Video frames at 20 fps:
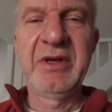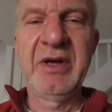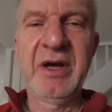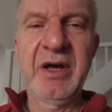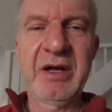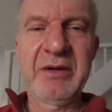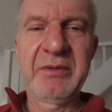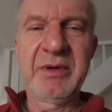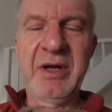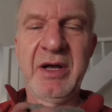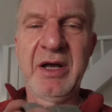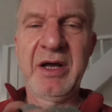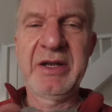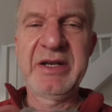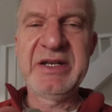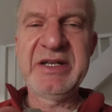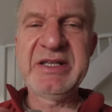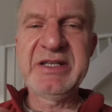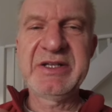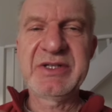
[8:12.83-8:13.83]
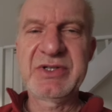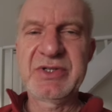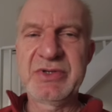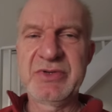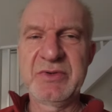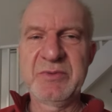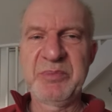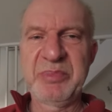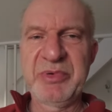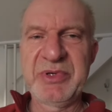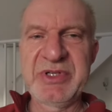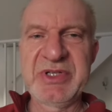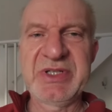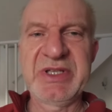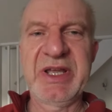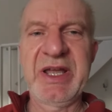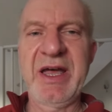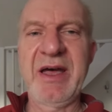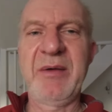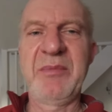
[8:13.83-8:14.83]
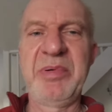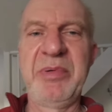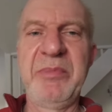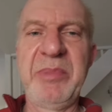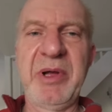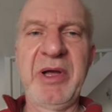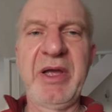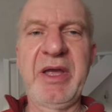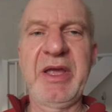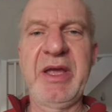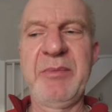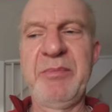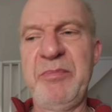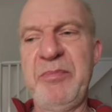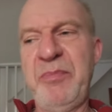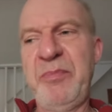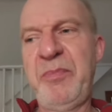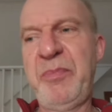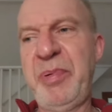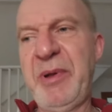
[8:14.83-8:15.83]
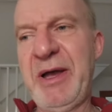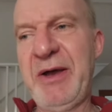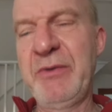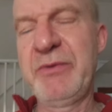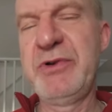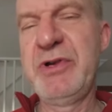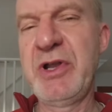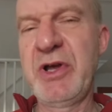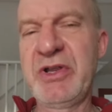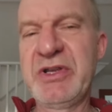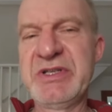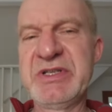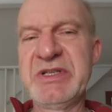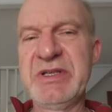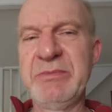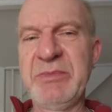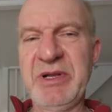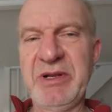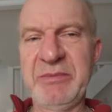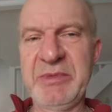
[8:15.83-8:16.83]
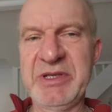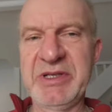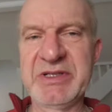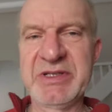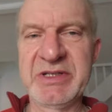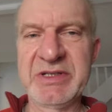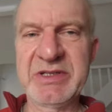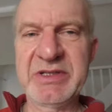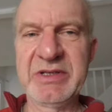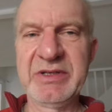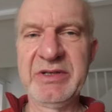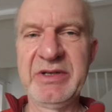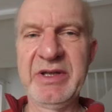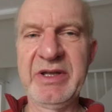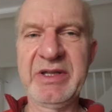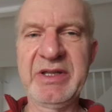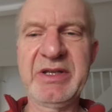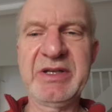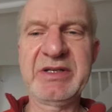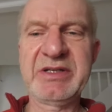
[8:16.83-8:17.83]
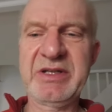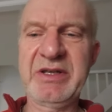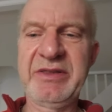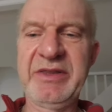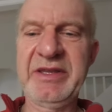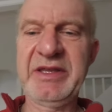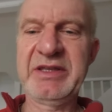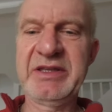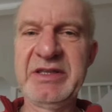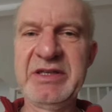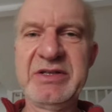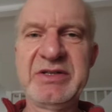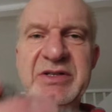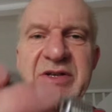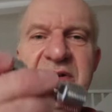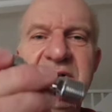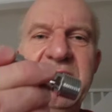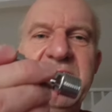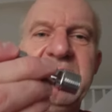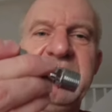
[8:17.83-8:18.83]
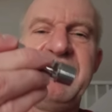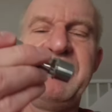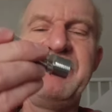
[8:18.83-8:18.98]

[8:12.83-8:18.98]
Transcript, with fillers: I, I need to bridge the gap by about 90 millimeters and I think these are